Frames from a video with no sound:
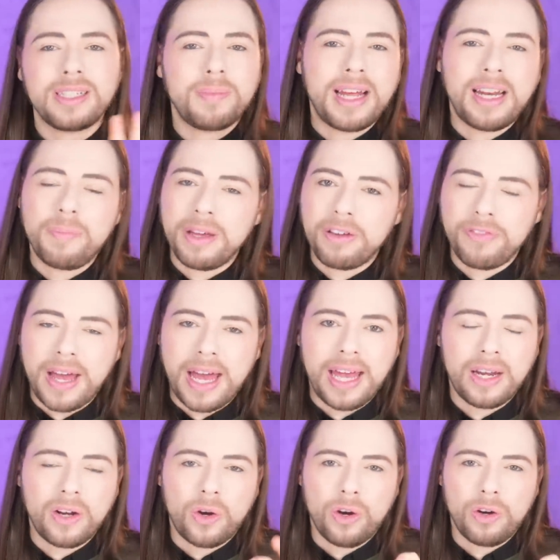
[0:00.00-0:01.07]
I'm not a big
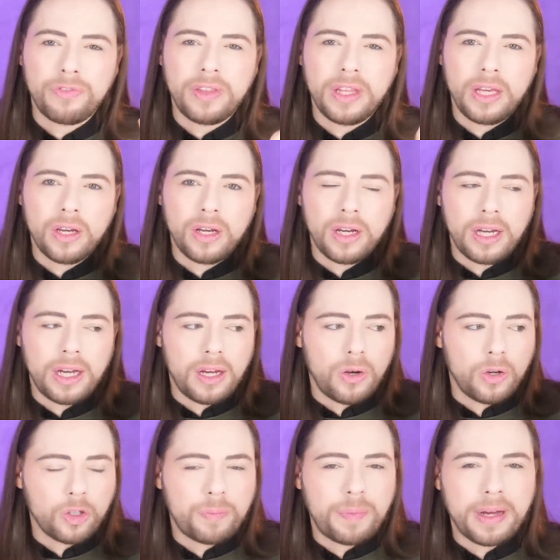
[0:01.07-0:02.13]
fan of the
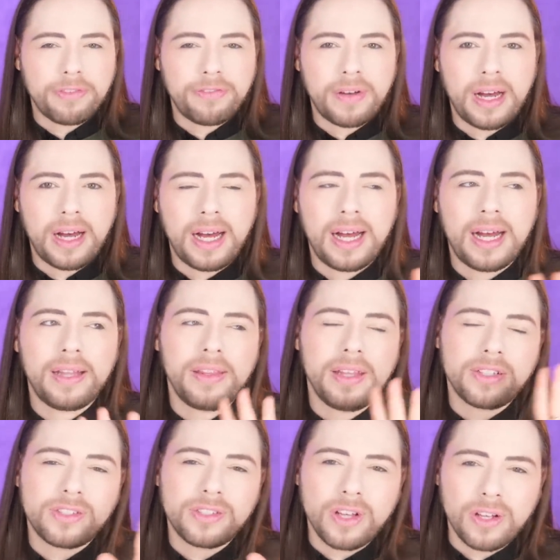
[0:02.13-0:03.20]
Eau de Parfum. The
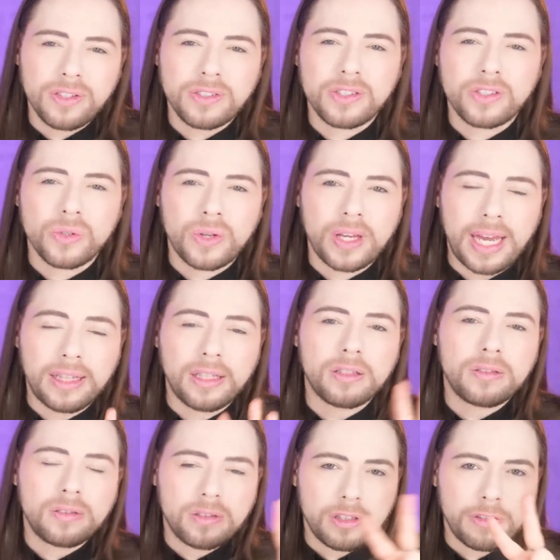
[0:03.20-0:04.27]
essence is okay,
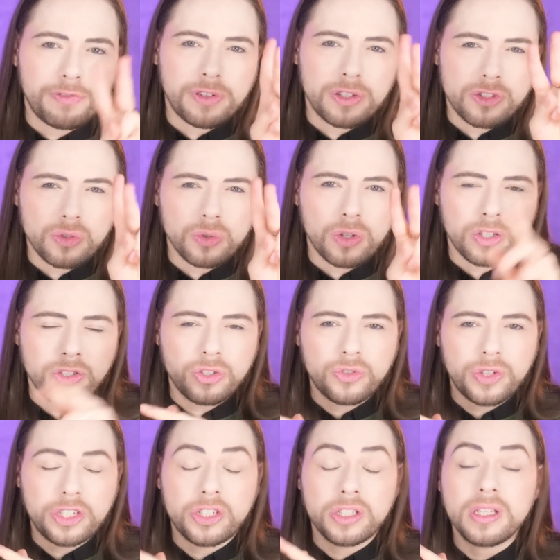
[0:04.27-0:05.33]
the, the first two
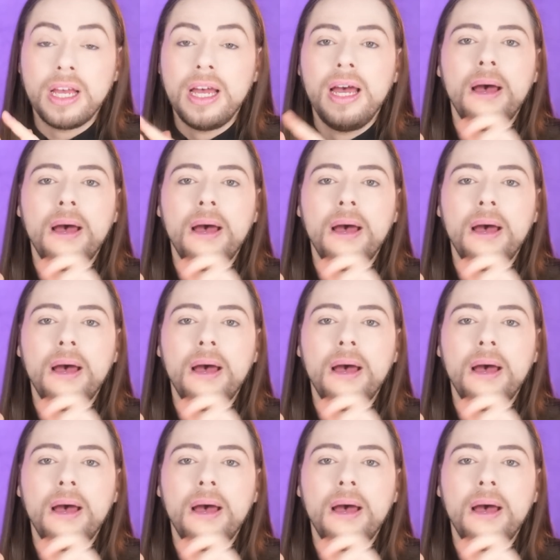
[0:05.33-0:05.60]
concentrations.